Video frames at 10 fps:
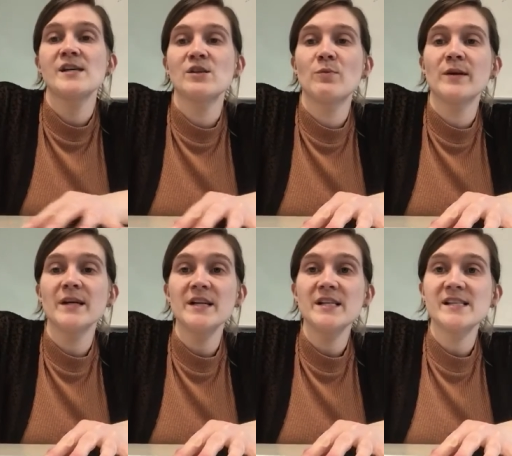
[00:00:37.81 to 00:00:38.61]
So we're
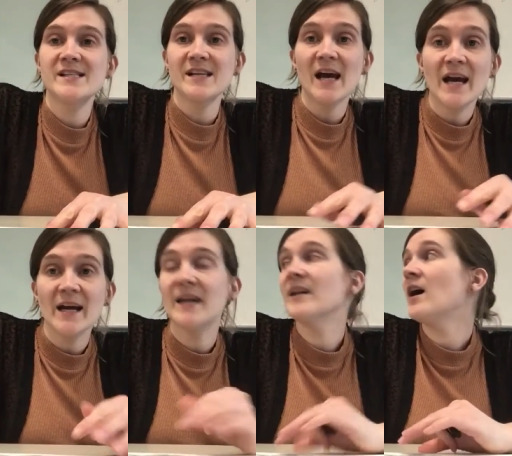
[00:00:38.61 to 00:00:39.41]
gonna
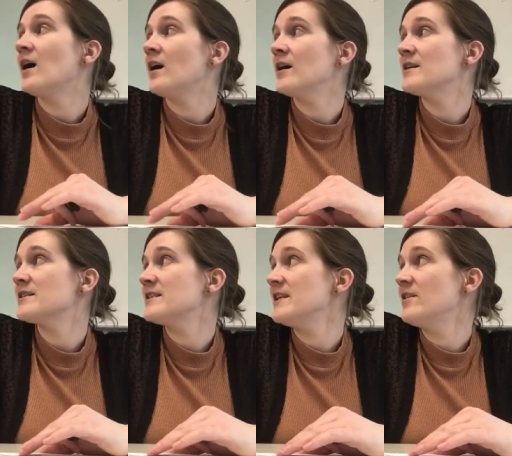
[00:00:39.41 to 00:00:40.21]
design our
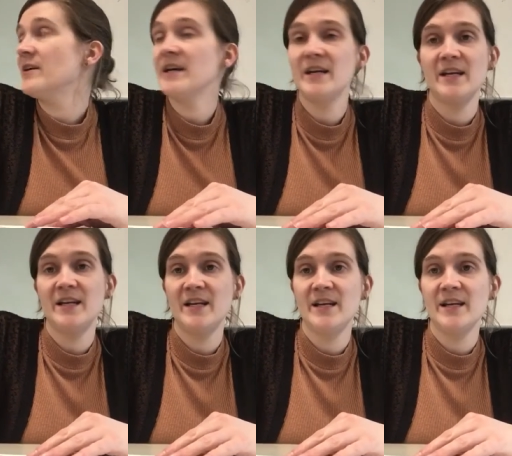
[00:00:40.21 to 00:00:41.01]
secret
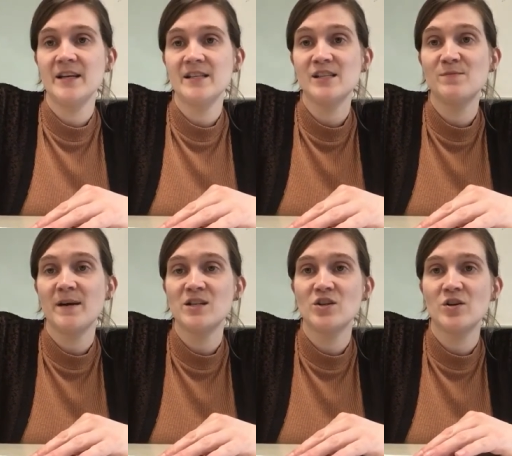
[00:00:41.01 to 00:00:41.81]
hidden
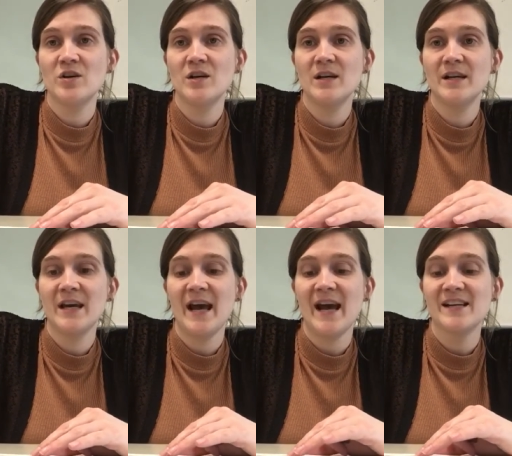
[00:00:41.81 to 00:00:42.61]
special
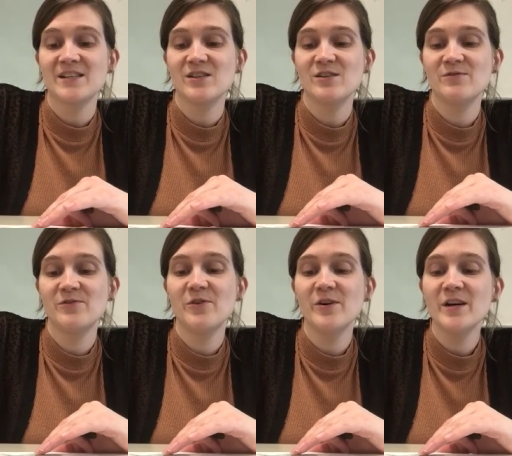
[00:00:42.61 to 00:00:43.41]
castle
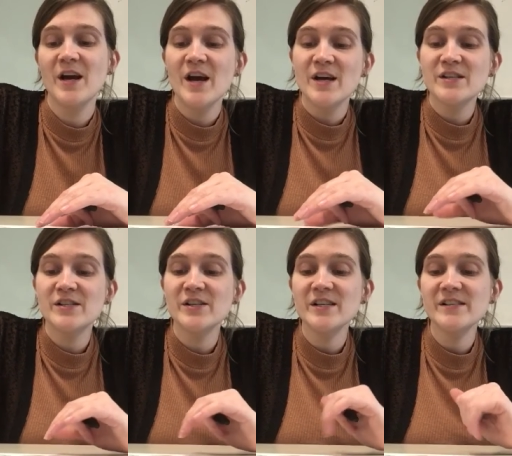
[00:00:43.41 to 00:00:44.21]
for
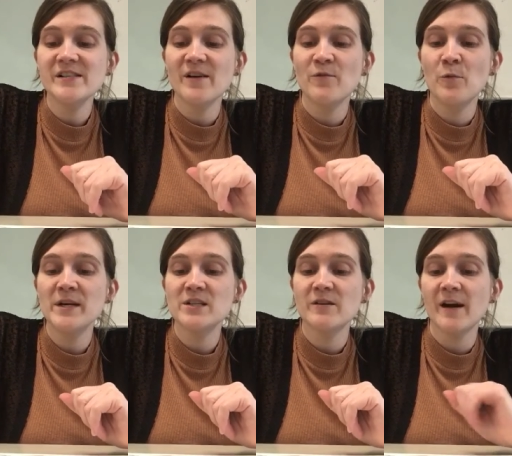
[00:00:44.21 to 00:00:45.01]
students of
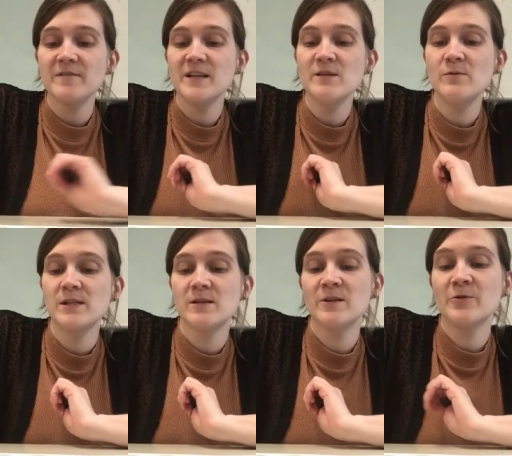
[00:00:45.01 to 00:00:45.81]
witchcraft and
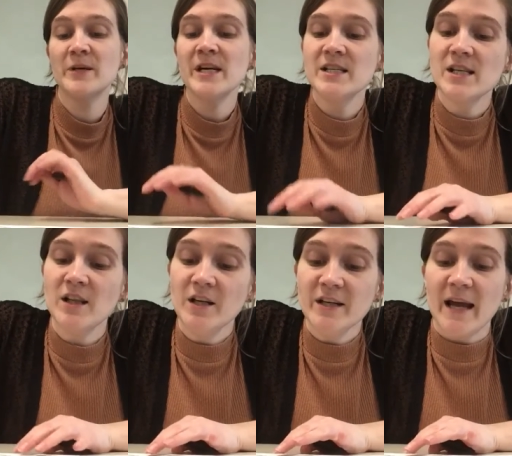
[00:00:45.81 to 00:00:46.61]
wizardry to
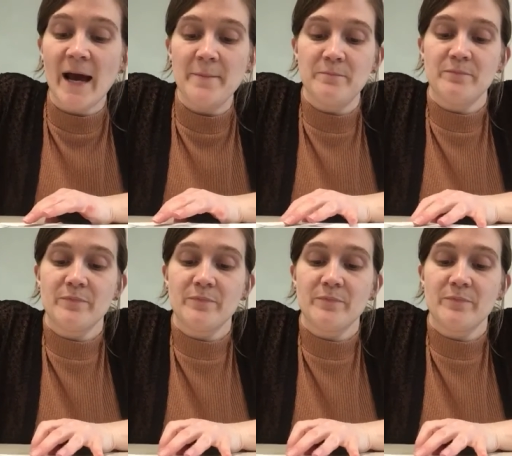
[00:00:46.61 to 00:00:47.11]
learn at.